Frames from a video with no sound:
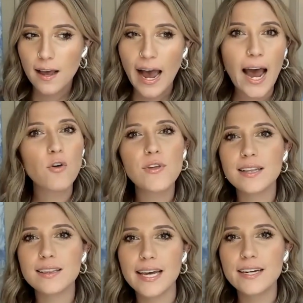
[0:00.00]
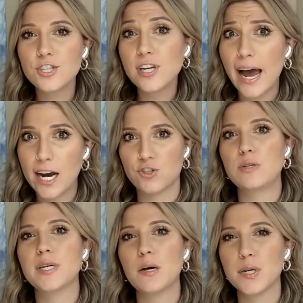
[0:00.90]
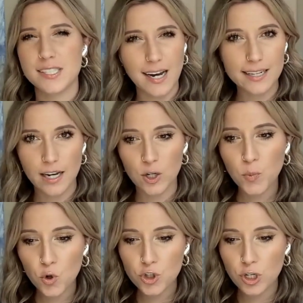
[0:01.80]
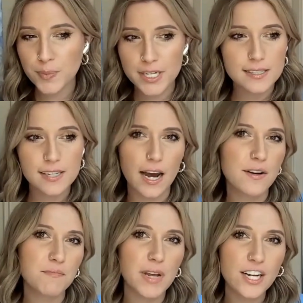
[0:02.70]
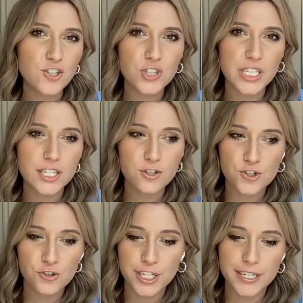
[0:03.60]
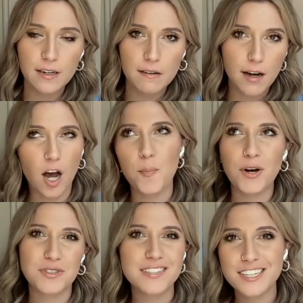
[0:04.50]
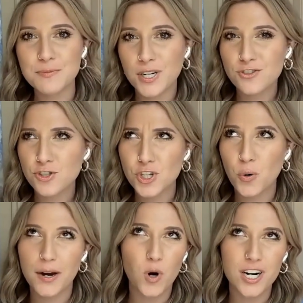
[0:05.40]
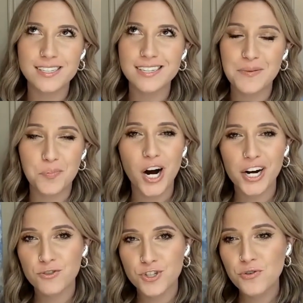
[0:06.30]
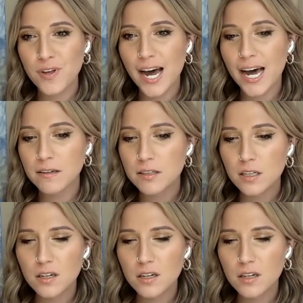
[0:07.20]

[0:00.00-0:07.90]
how that led to actually becoming a sideline reporter, because I had entered the industry about 6 months or so, I want to say, prior to that,